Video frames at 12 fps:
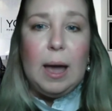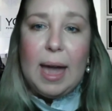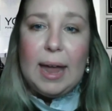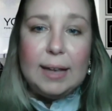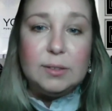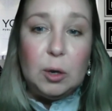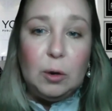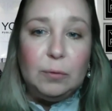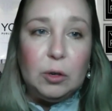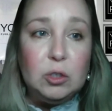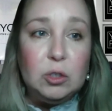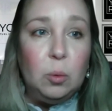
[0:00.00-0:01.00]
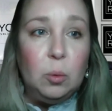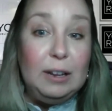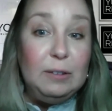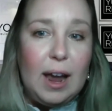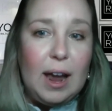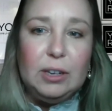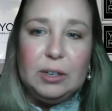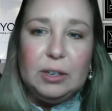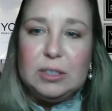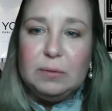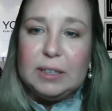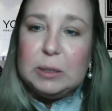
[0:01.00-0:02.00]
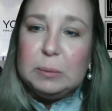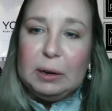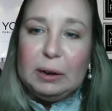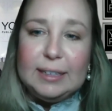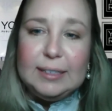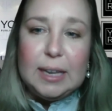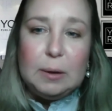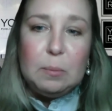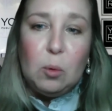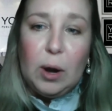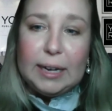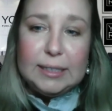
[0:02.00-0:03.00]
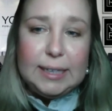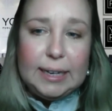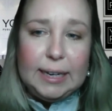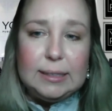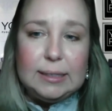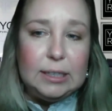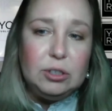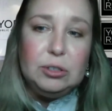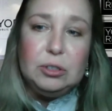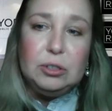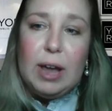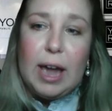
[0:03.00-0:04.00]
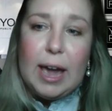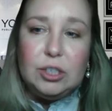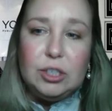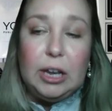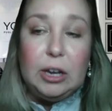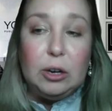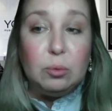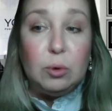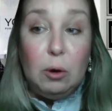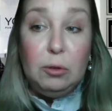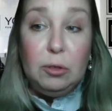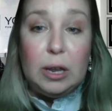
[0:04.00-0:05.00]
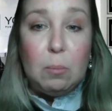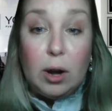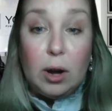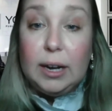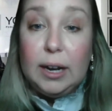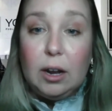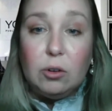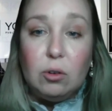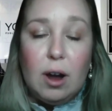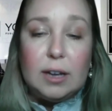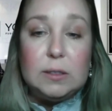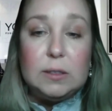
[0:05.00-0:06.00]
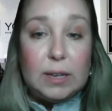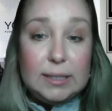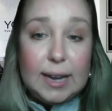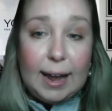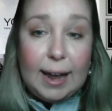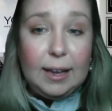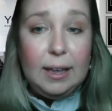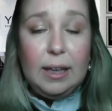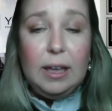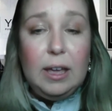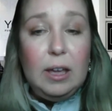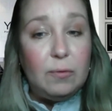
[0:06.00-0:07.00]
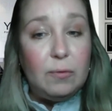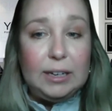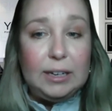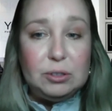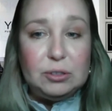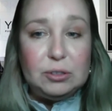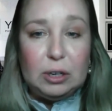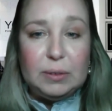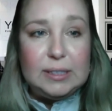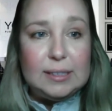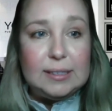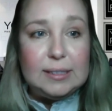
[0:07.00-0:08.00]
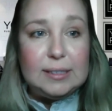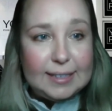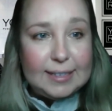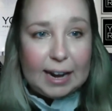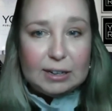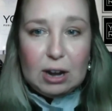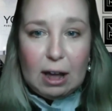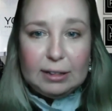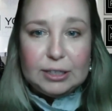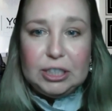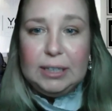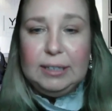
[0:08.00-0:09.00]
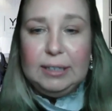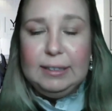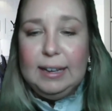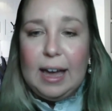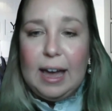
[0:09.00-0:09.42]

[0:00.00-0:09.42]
Matt has over 25 years of experience in branding, digital strategy, and growth in marketing across fintech, financial services, and technology.